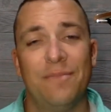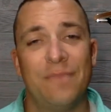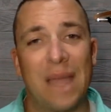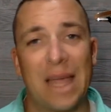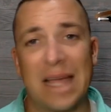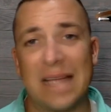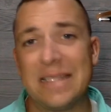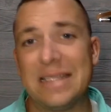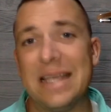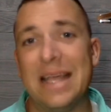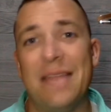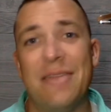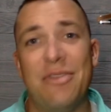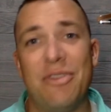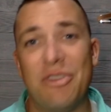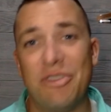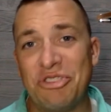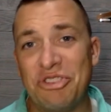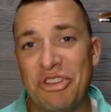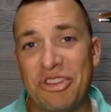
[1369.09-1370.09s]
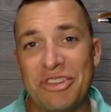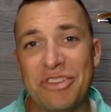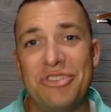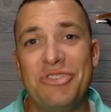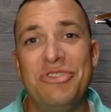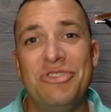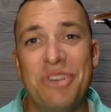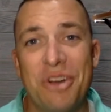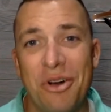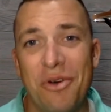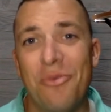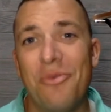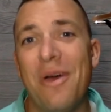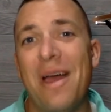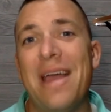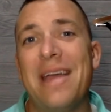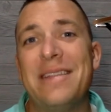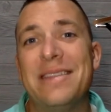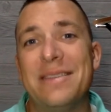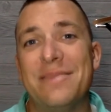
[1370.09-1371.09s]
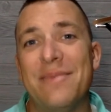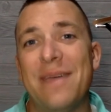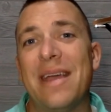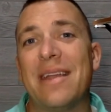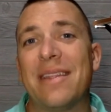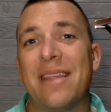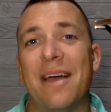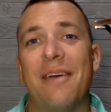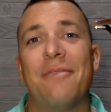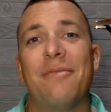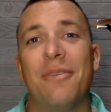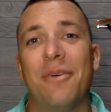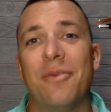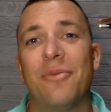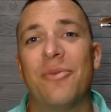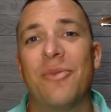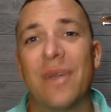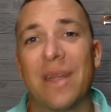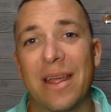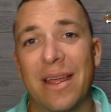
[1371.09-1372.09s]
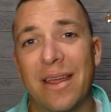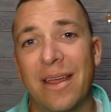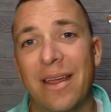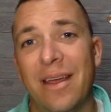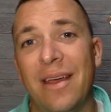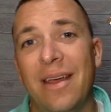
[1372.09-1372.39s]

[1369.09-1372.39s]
Like I said, there's just no way to make that phone ring.